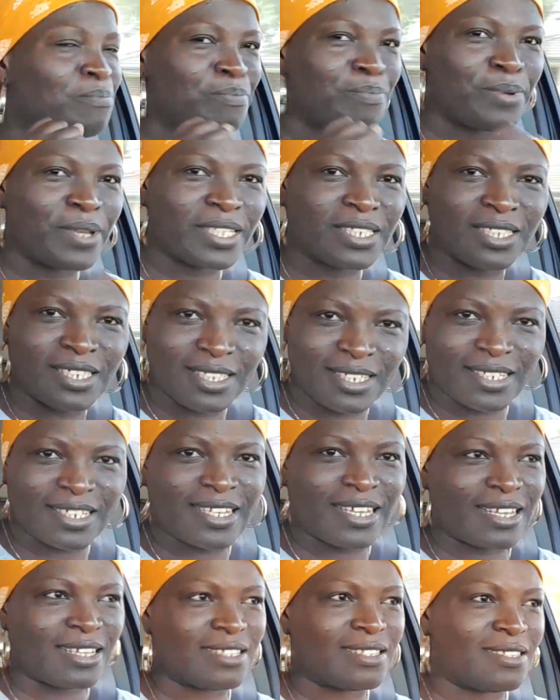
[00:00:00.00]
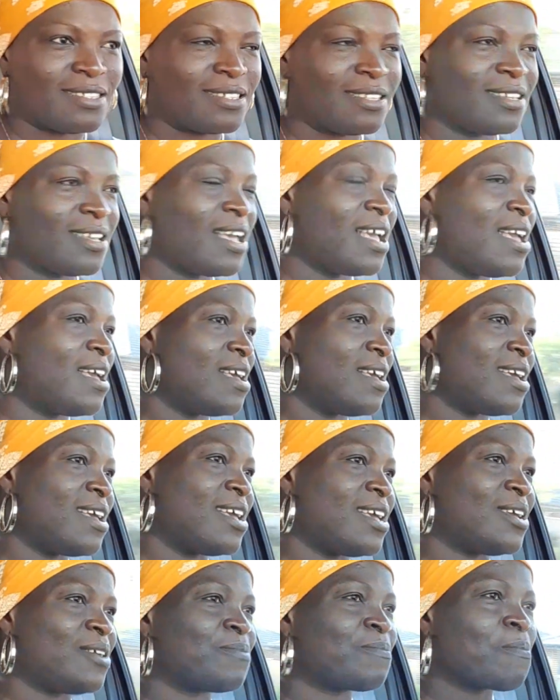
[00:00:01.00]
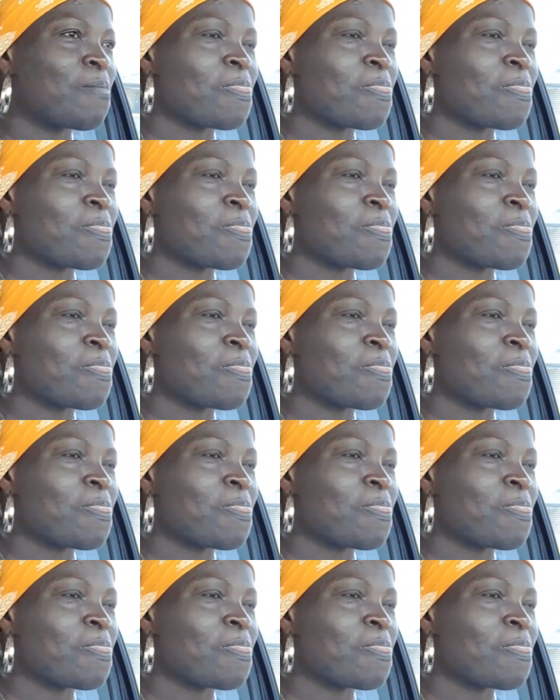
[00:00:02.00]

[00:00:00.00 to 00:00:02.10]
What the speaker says: patience. Hey,